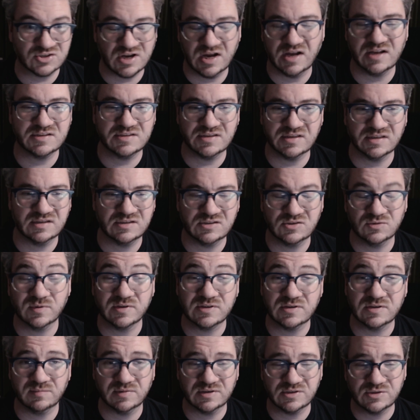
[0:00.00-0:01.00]
constantly
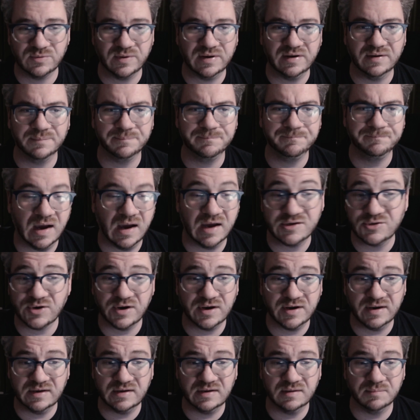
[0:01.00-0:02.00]
switching between them. I
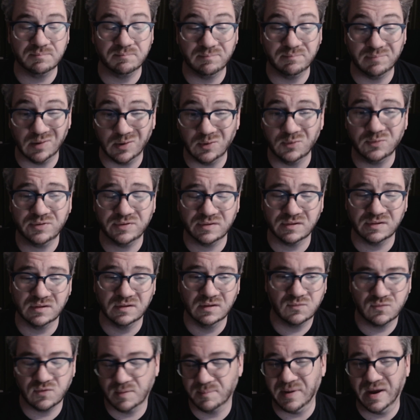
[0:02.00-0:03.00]
tried both
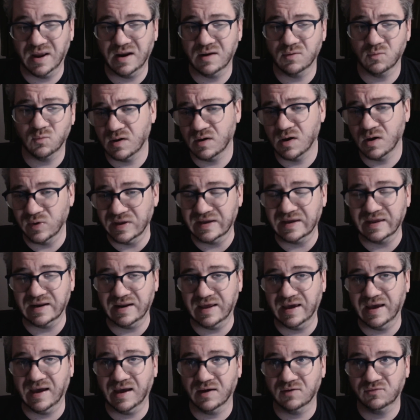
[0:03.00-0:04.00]
for about a week and
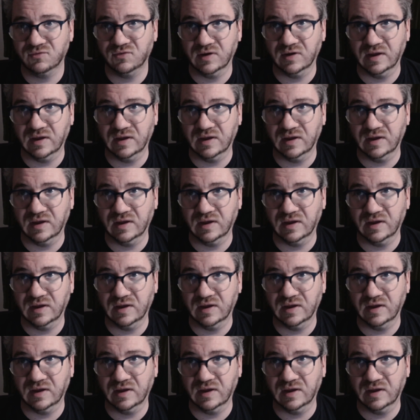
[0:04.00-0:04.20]
a half,